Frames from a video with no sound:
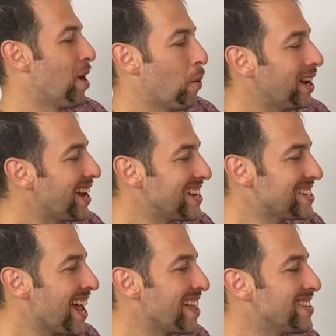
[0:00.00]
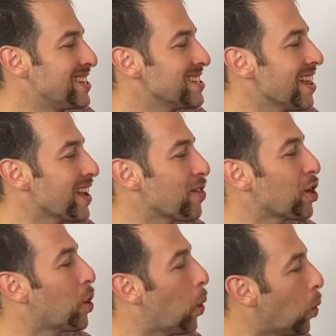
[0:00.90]
What did I say? This is like the
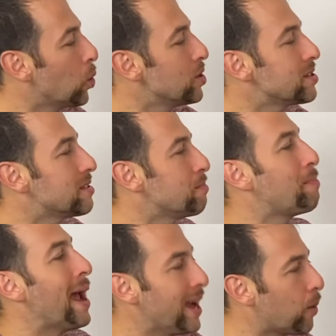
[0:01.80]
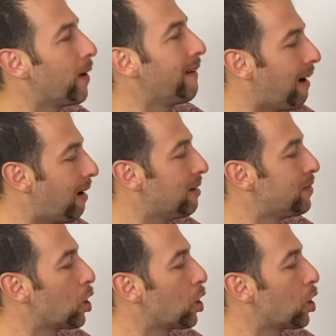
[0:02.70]
Coors Banquet of